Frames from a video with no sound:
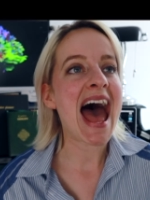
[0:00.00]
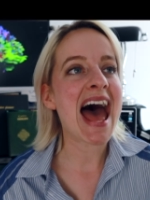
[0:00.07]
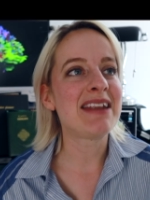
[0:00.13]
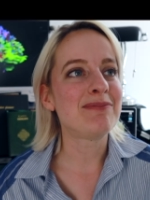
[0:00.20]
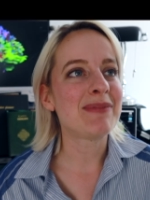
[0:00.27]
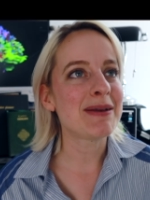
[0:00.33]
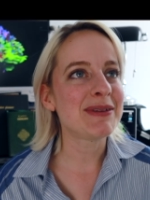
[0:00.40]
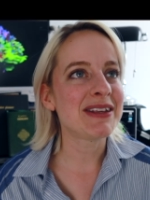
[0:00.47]

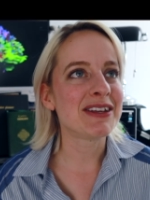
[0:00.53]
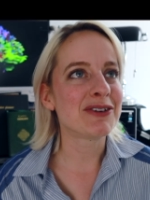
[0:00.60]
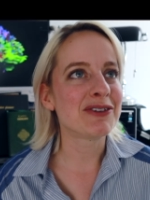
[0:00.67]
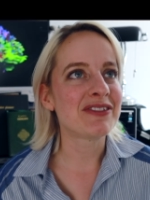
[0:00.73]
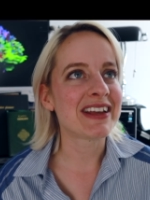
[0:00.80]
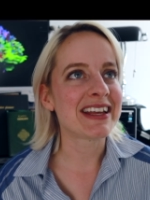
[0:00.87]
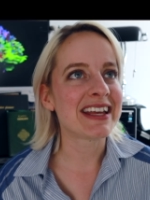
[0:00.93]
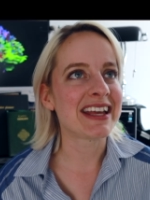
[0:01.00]
And maybe you're
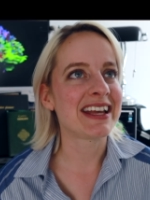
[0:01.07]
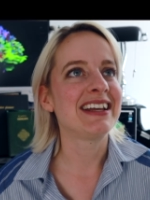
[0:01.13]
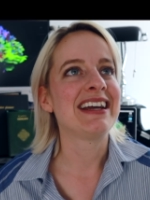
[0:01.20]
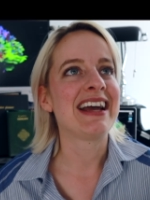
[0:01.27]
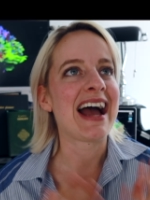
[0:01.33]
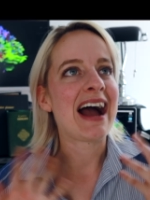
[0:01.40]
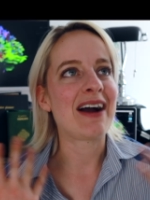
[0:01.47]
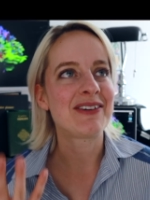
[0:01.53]
thinking,
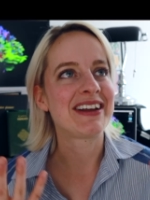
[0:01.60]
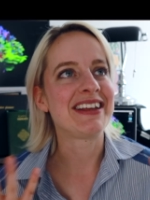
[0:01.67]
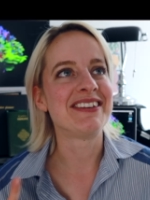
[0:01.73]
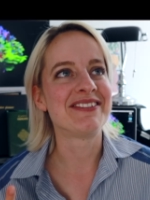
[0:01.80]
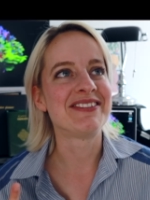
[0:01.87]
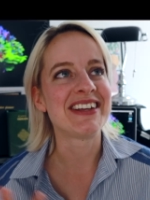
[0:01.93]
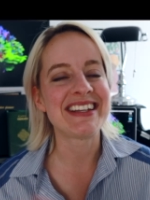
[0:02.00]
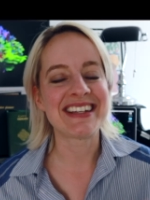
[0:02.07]
how can
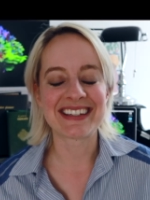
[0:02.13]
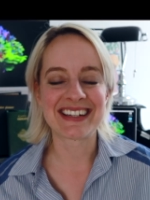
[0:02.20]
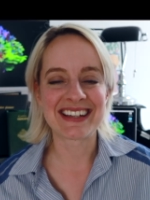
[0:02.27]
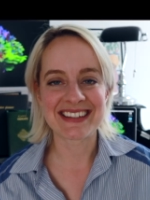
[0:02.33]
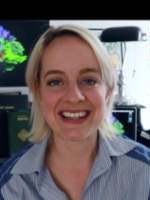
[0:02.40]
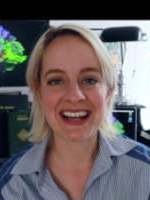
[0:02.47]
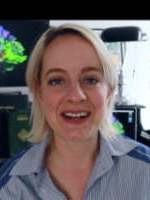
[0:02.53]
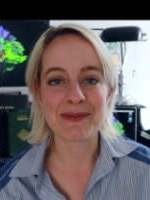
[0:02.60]
you read an
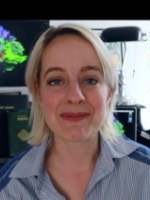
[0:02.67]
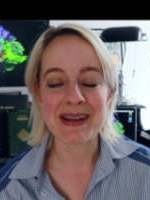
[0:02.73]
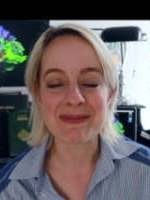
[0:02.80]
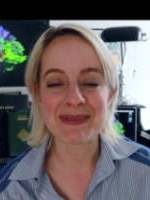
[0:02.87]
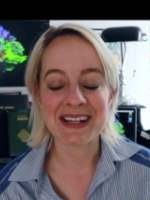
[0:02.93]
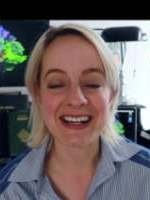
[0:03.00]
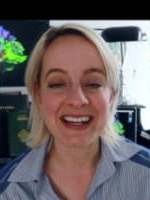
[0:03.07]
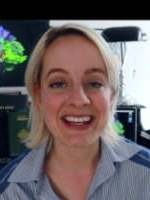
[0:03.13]
entire
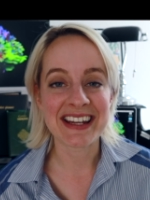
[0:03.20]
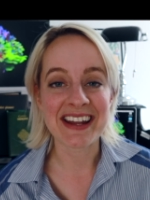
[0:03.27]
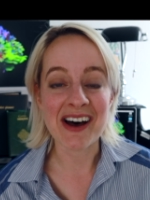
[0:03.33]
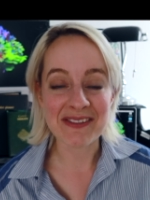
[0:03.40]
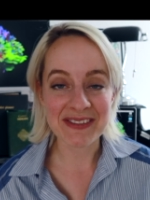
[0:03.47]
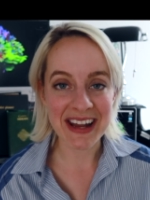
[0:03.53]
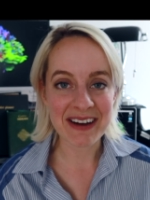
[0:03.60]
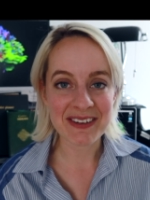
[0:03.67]
paper in half an